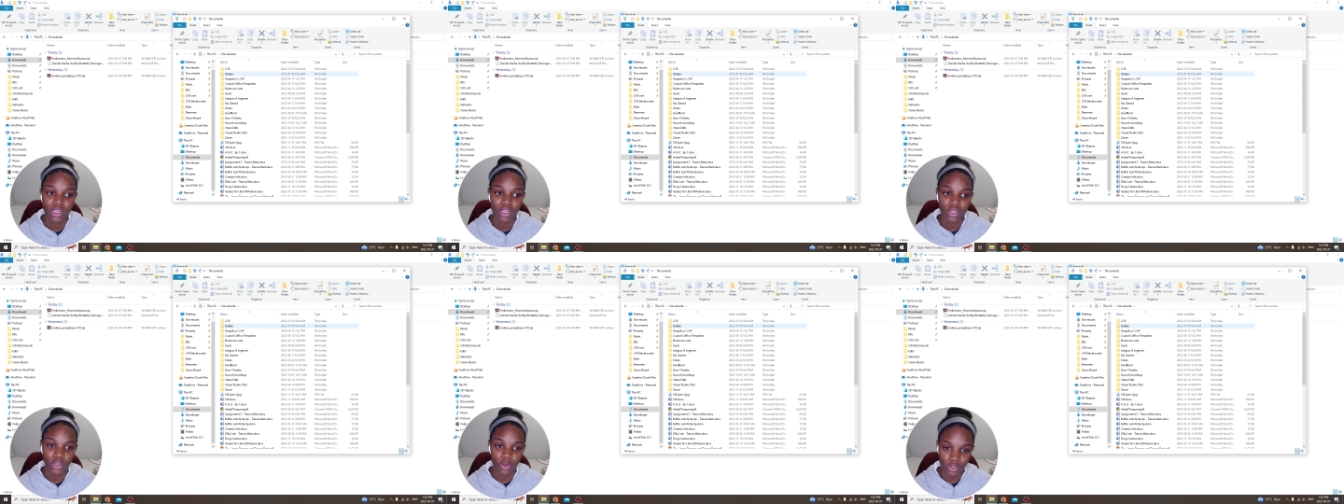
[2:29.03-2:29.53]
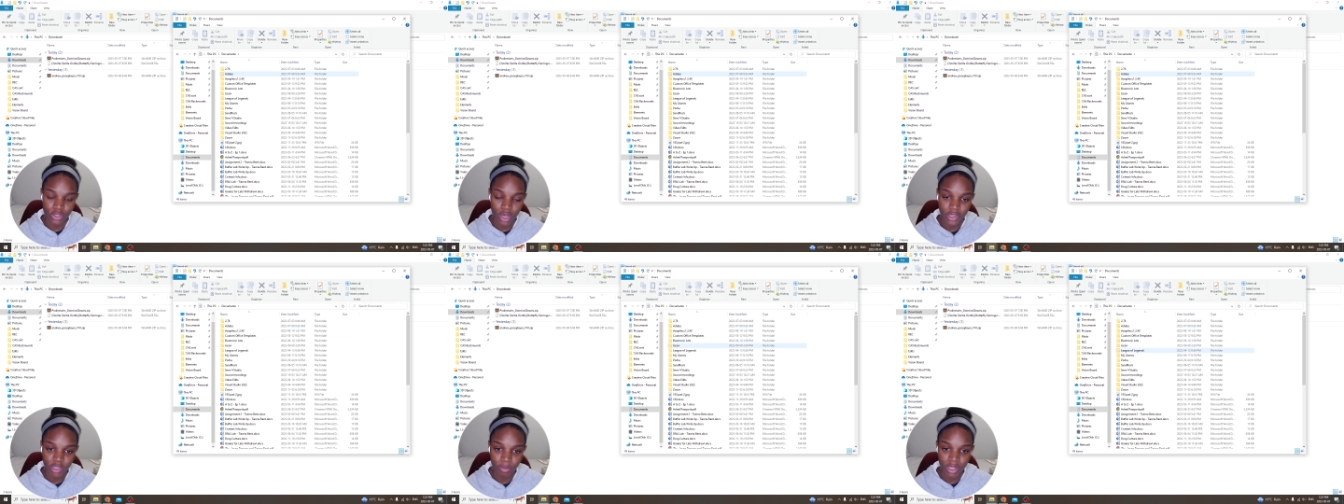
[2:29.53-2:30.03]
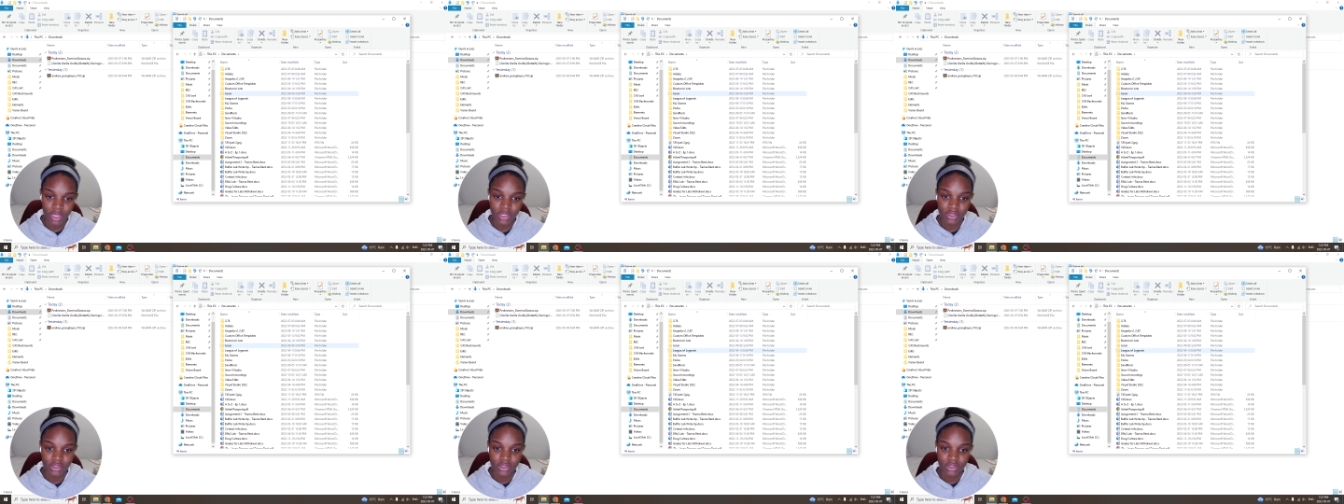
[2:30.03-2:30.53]
go to
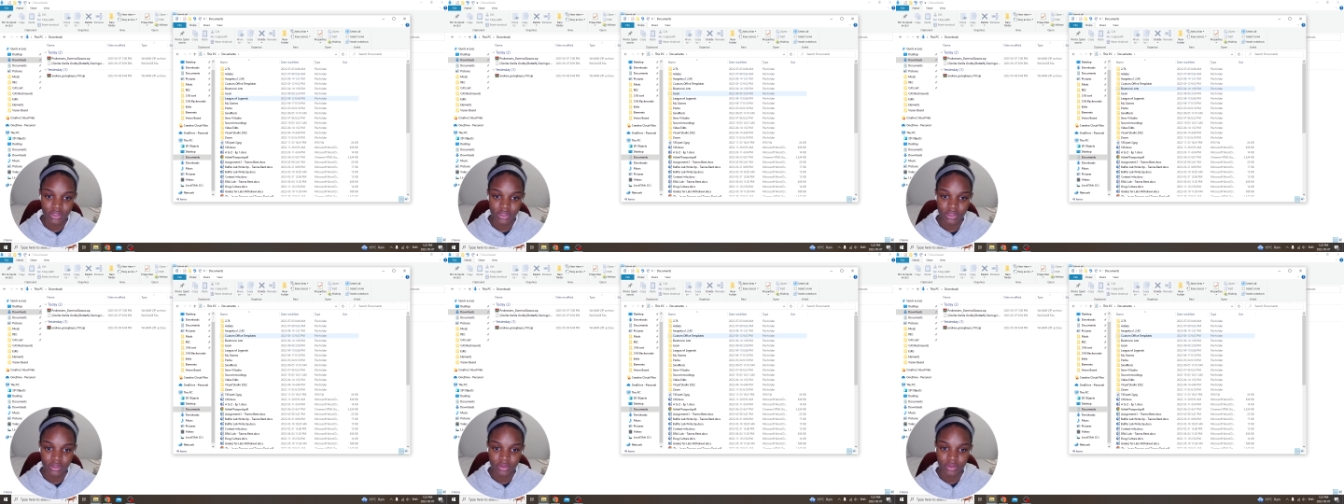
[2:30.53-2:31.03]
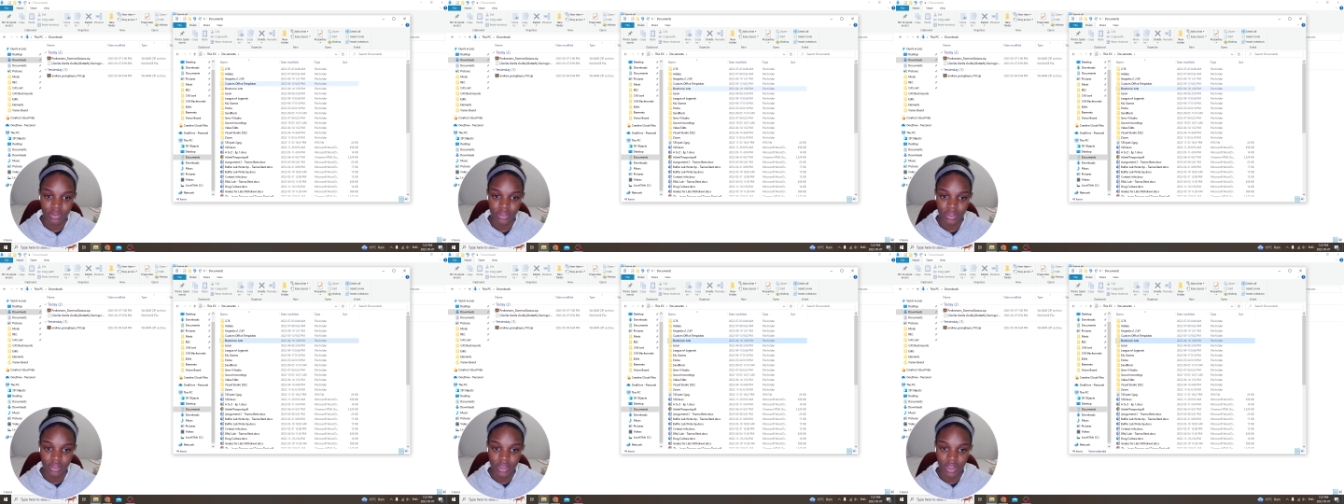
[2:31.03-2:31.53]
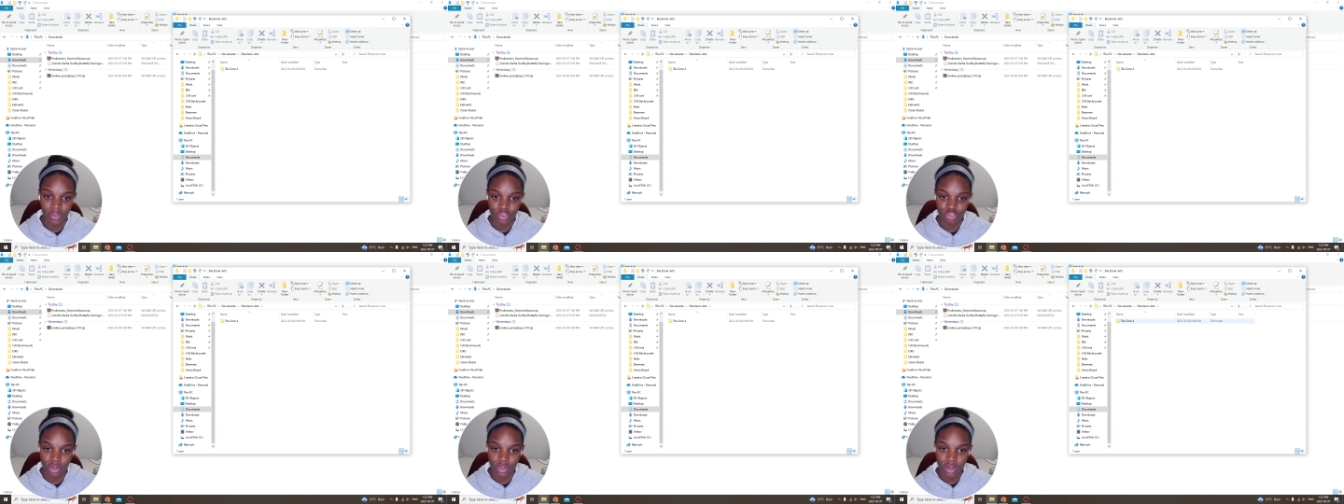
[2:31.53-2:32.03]
Documents,
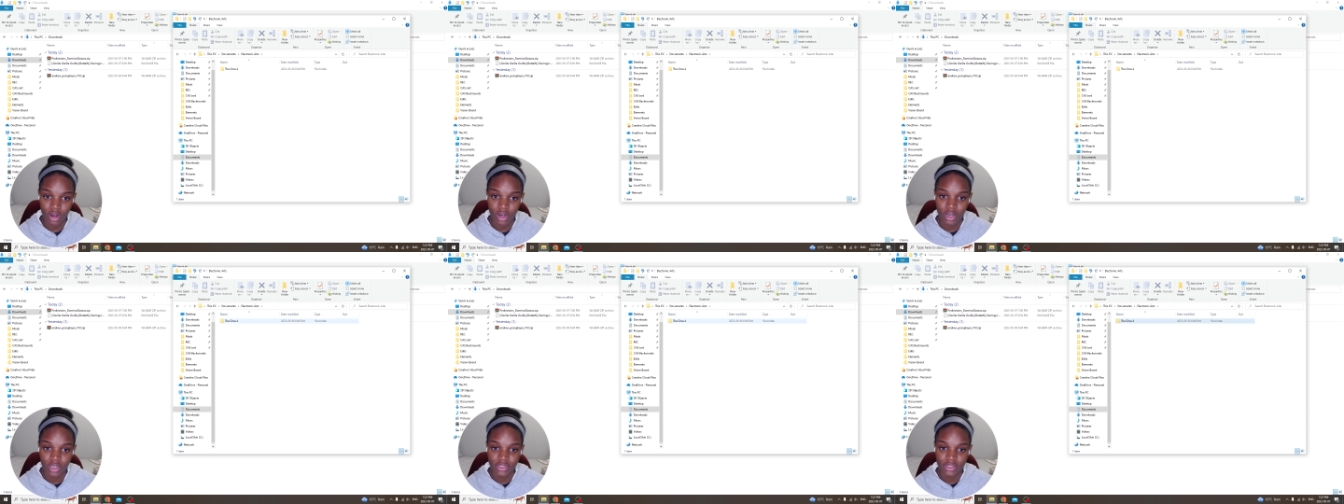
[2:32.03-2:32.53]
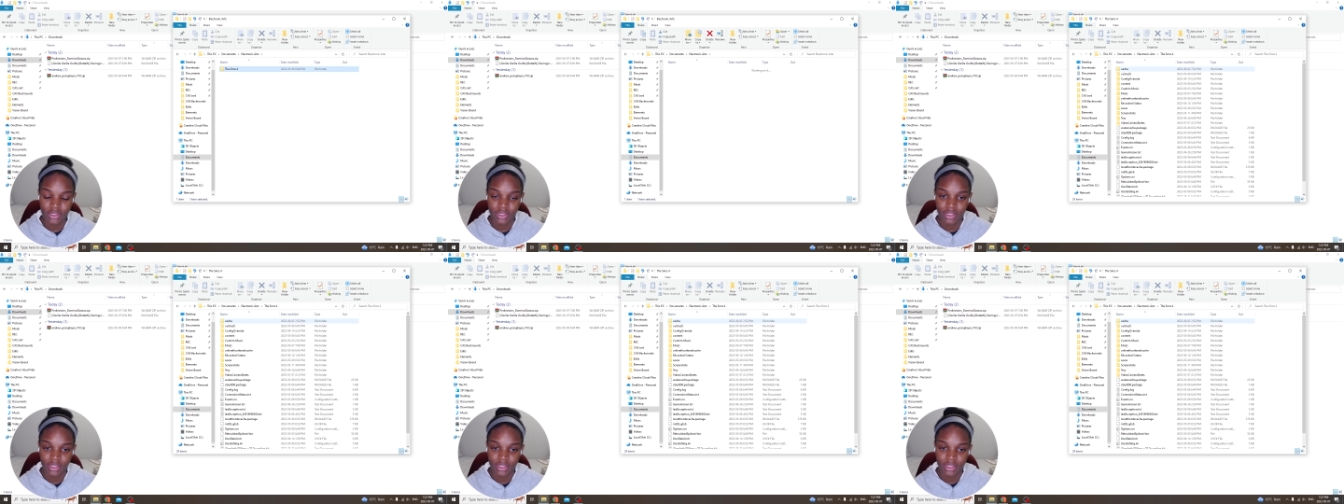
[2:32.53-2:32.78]
Electronic Arts,